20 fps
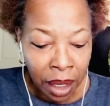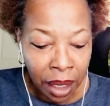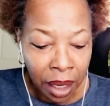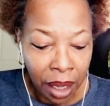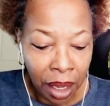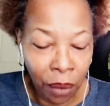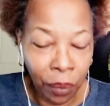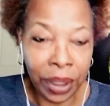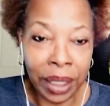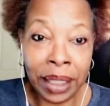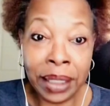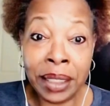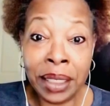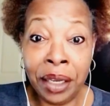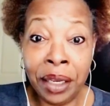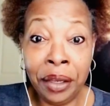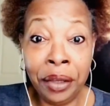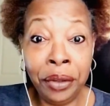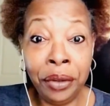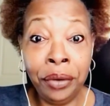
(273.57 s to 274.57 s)
And when I
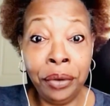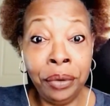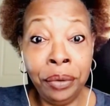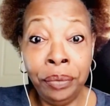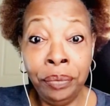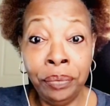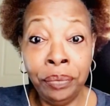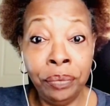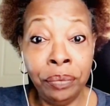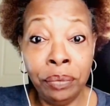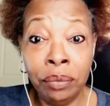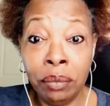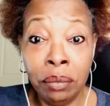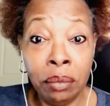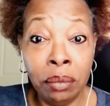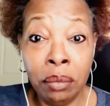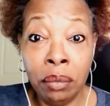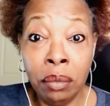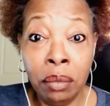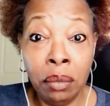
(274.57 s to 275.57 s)
tell you,
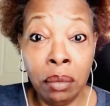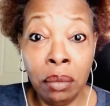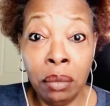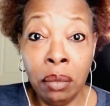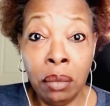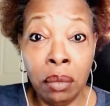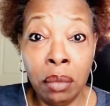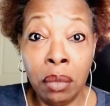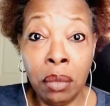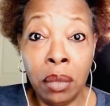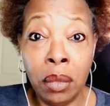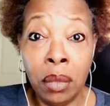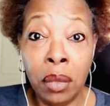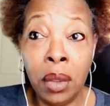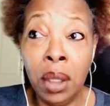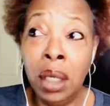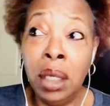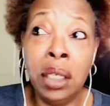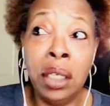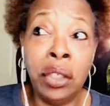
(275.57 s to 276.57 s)

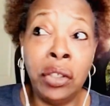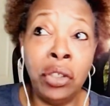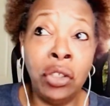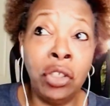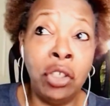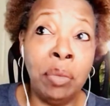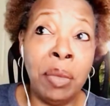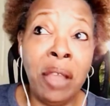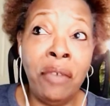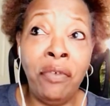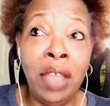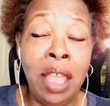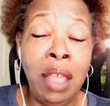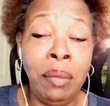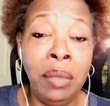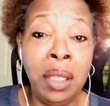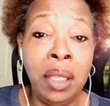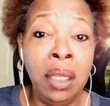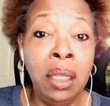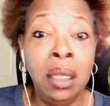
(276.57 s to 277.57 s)
in addition to my
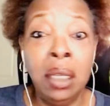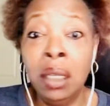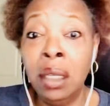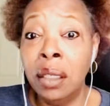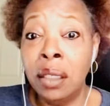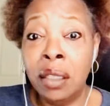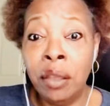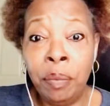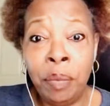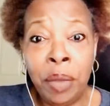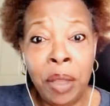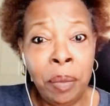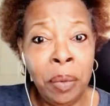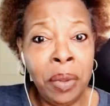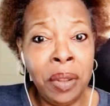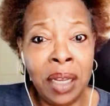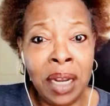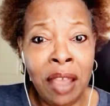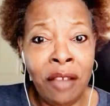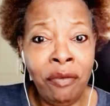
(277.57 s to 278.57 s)
family, some people
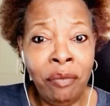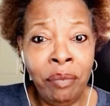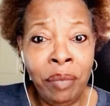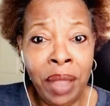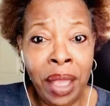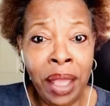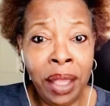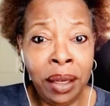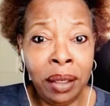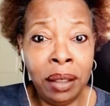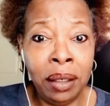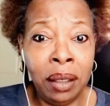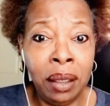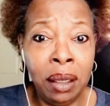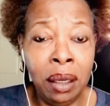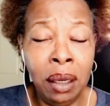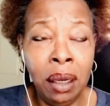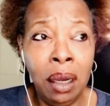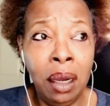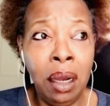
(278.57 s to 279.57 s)
that I've met
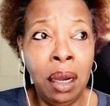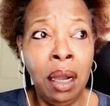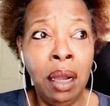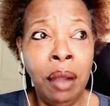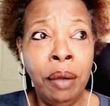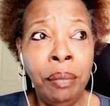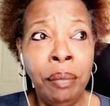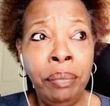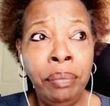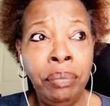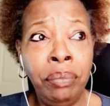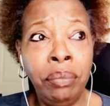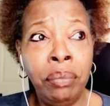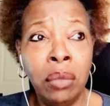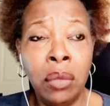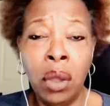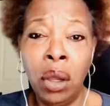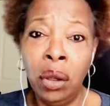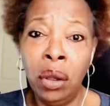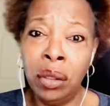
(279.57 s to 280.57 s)
on
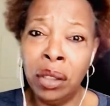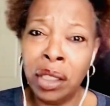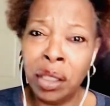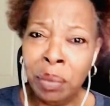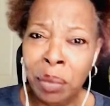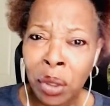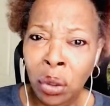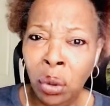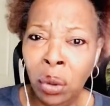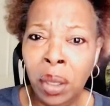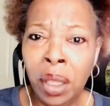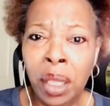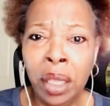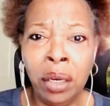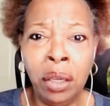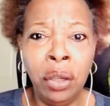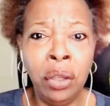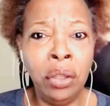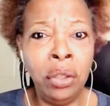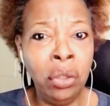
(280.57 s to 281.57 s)
Smule and
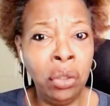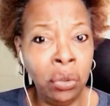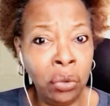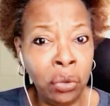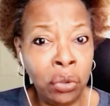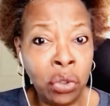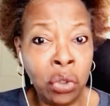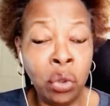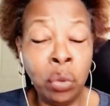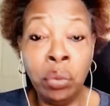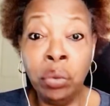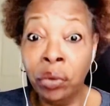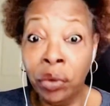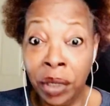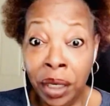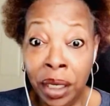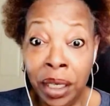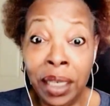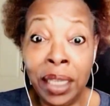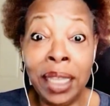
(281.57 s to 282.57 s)
on YouTube
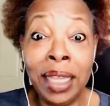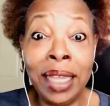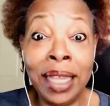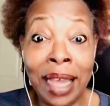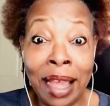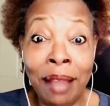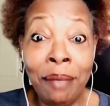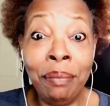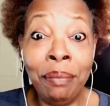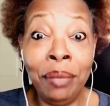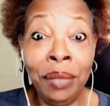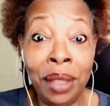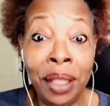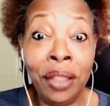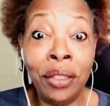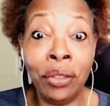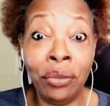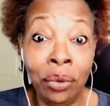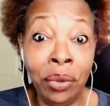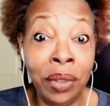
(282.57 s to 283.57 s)
really got me
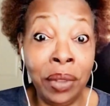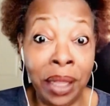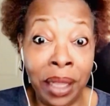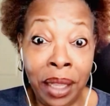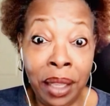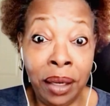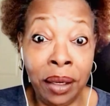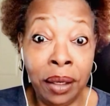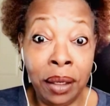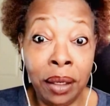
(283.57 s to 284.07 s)
through that.